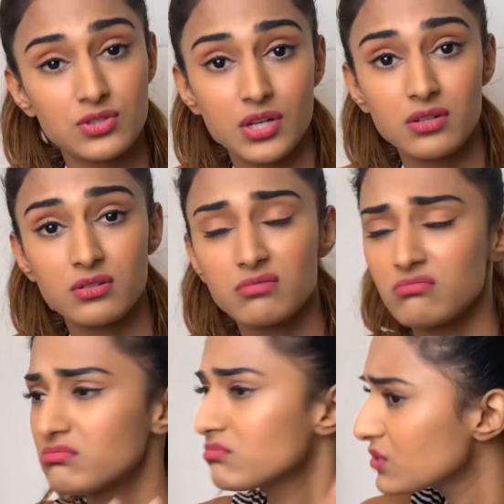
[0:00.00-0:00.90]
general
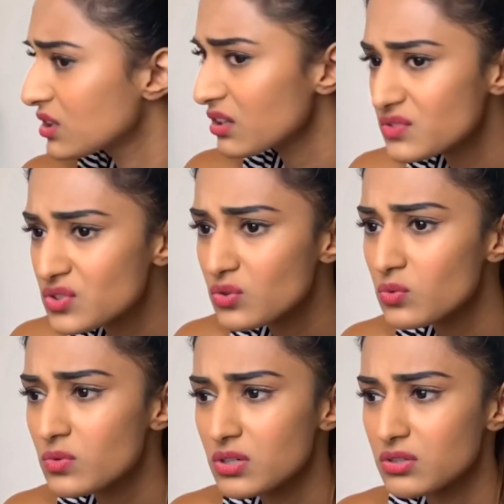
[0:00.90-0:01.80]
gives you
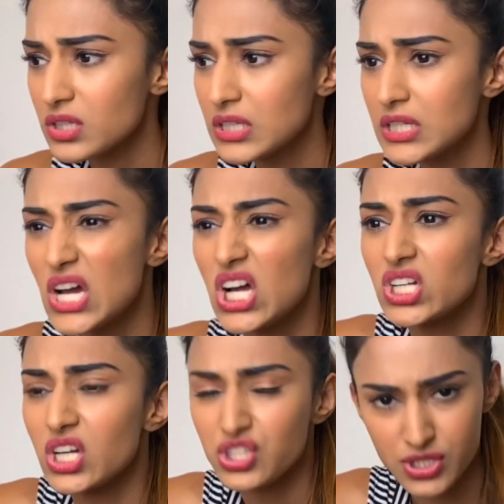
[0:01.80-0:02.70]
really
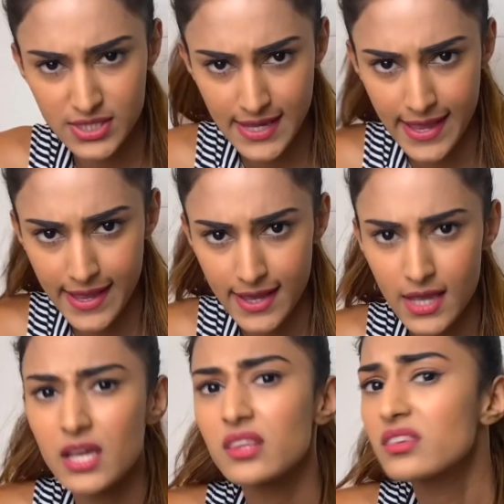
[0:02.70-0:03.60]
luscious hair,
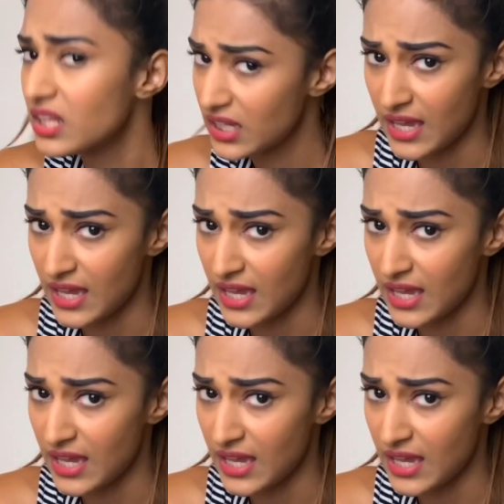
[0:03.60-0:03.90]
thick